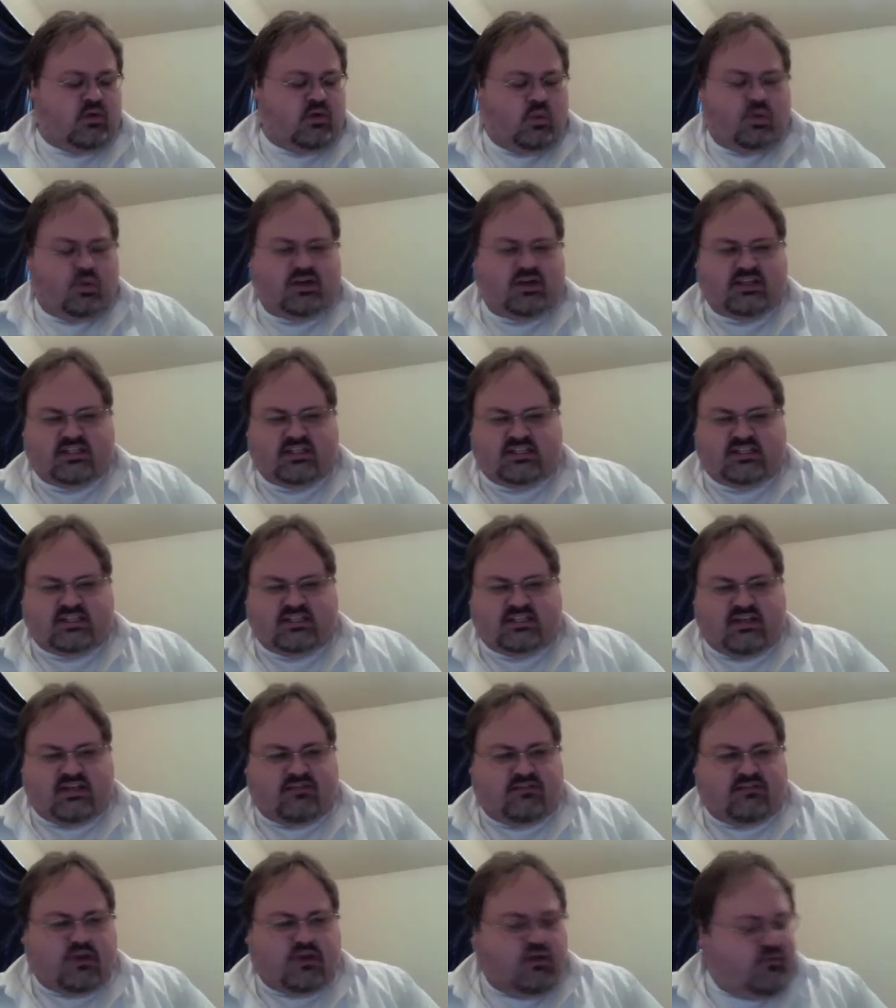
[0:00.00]
What did this
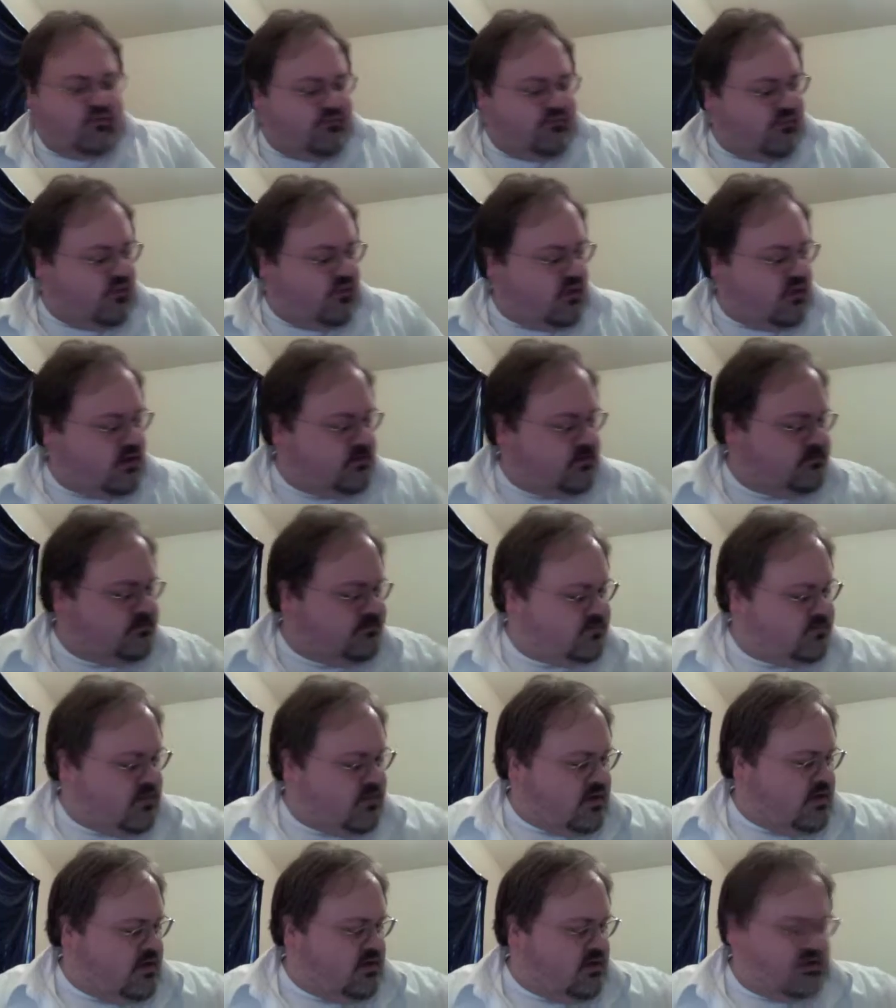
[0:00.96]
stuff go for?
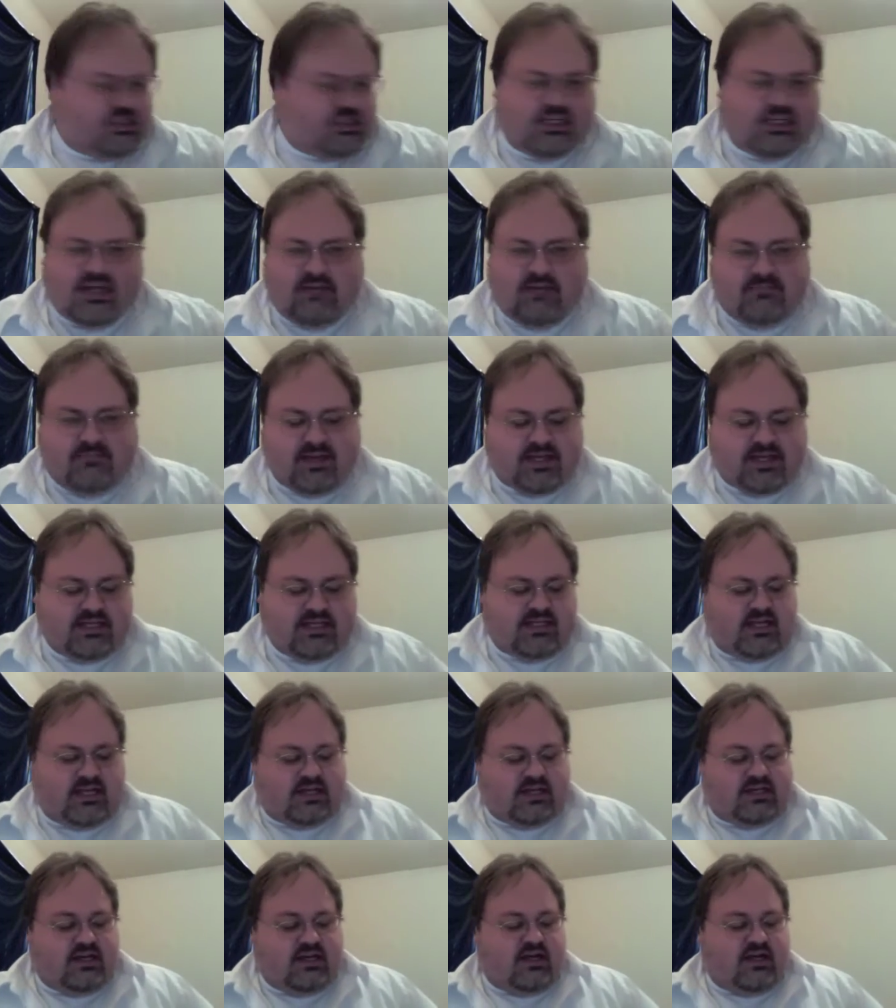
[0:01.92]
Check out Beckett
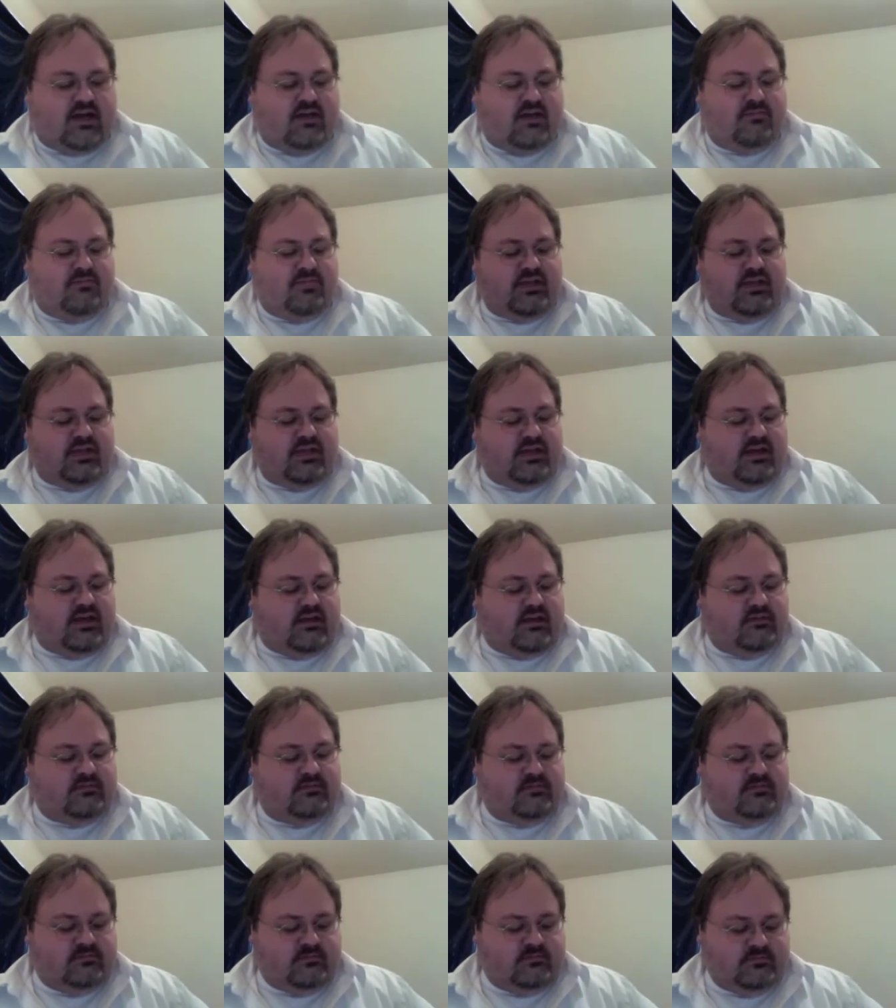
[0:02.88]
dot com. The uh,
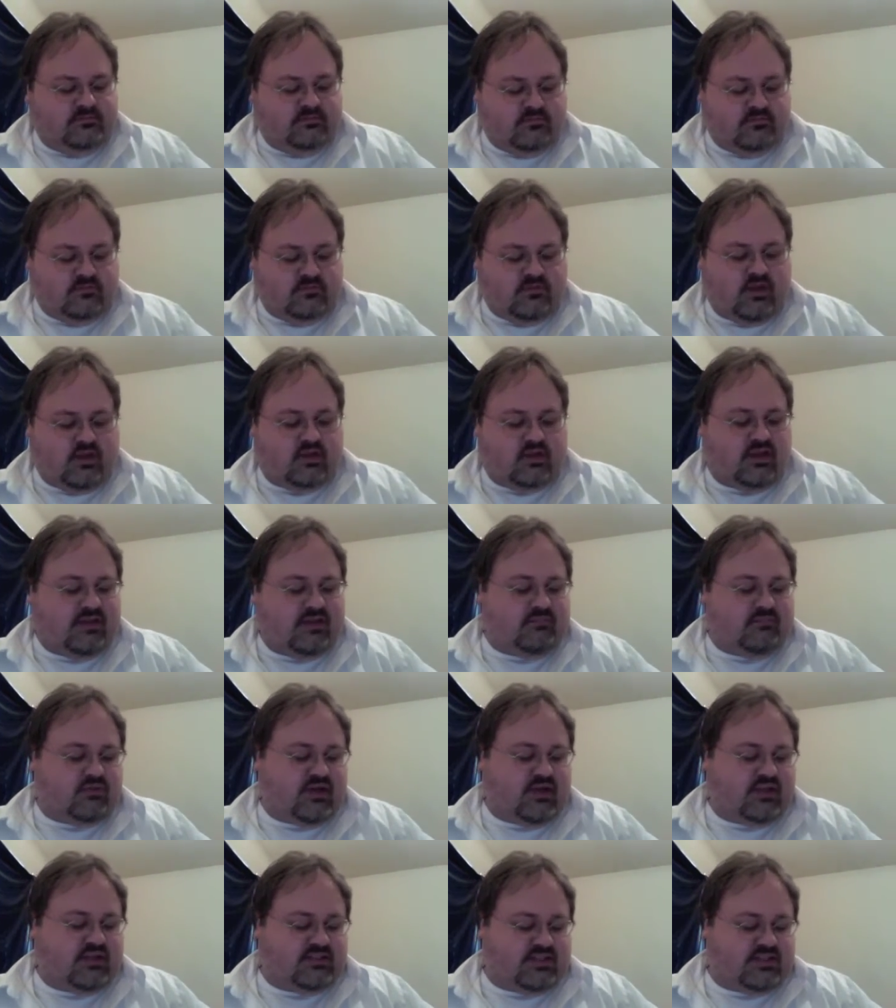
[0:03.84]
online
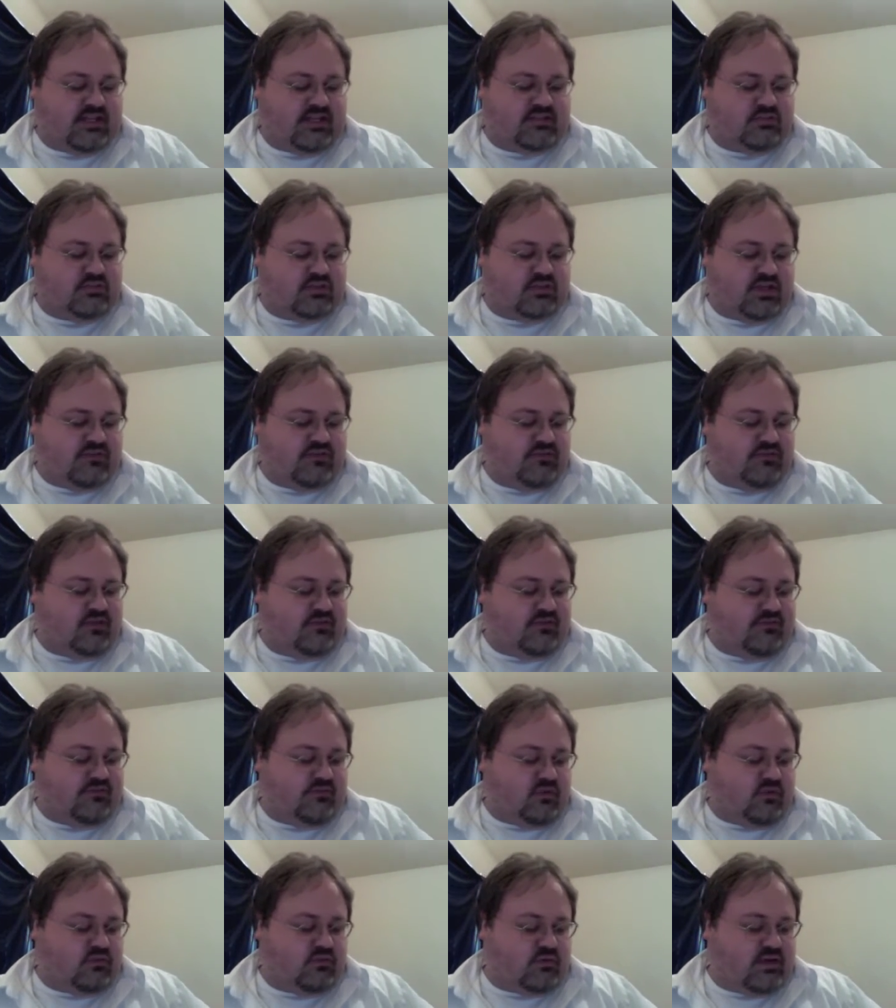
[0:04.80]
price guides will give you a
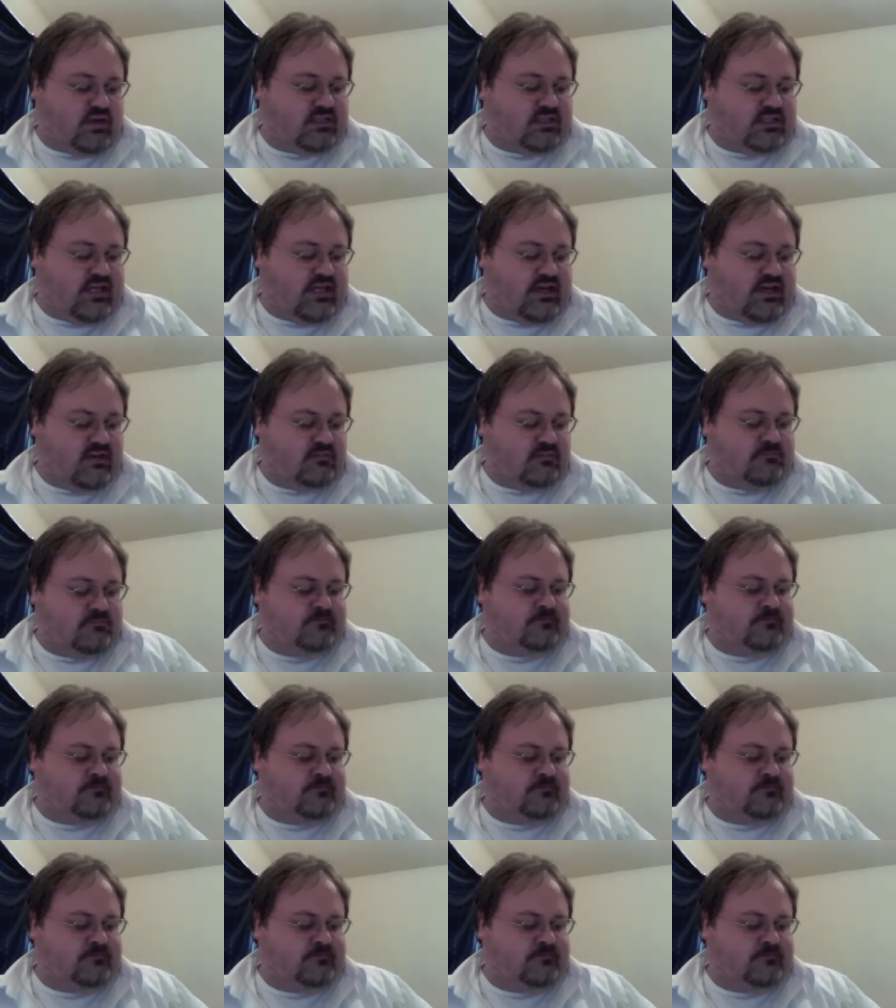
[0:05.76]
full rundown.